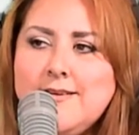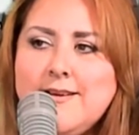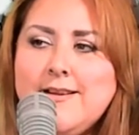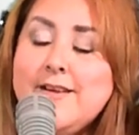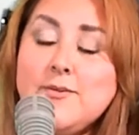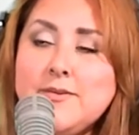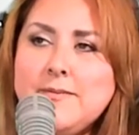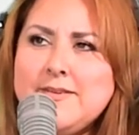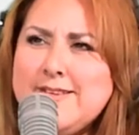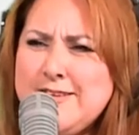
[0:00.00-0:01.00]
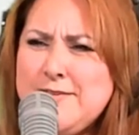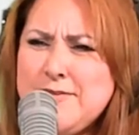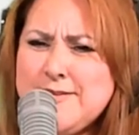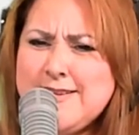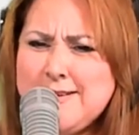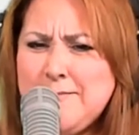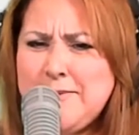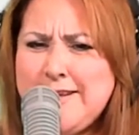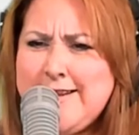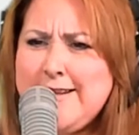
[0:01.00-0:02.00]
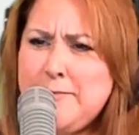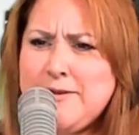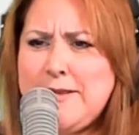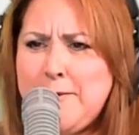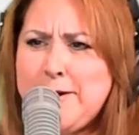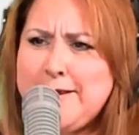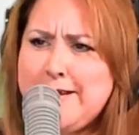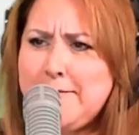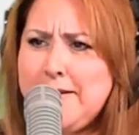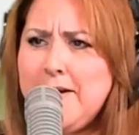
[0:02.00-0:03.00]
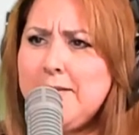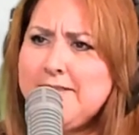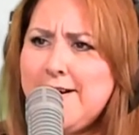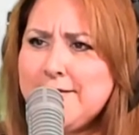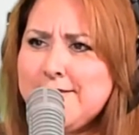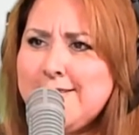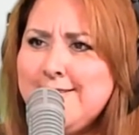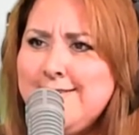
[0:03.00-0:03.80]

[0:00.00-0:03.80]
I told him, I was like, this feels like I'm planning a birthday party at my mom's house.